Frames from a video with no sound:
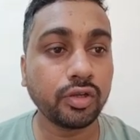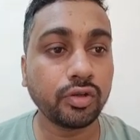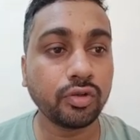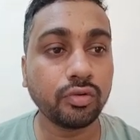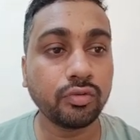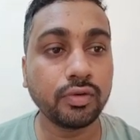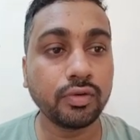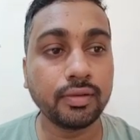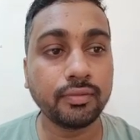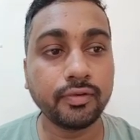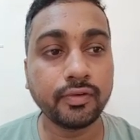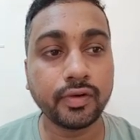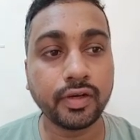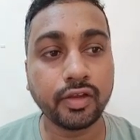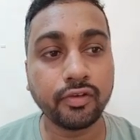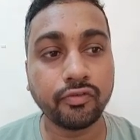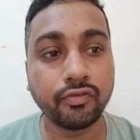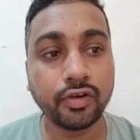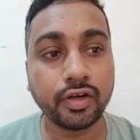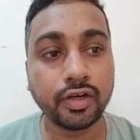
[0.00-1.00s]
you will be
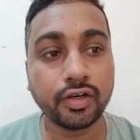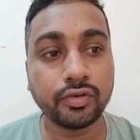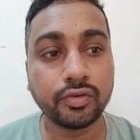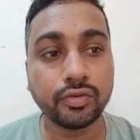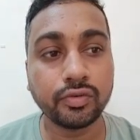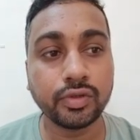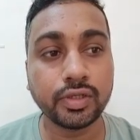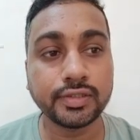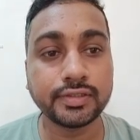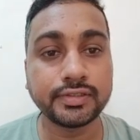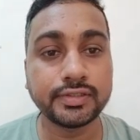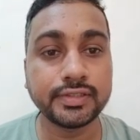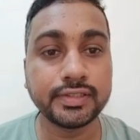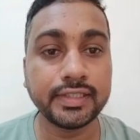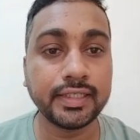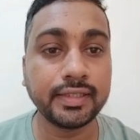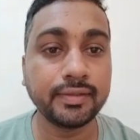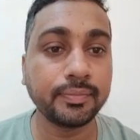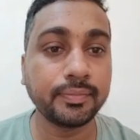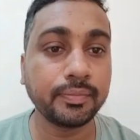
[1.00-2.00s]
referred to a
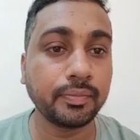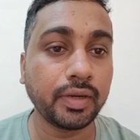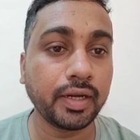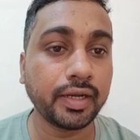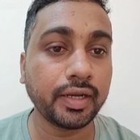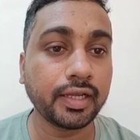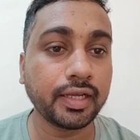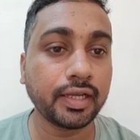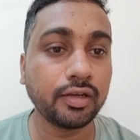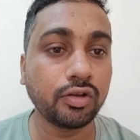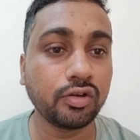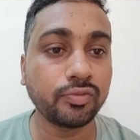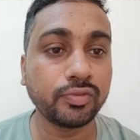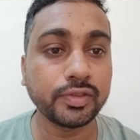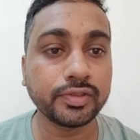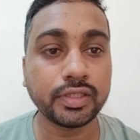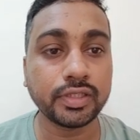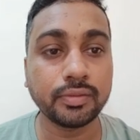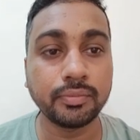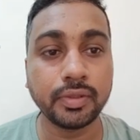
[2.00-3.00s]
chief medical officer,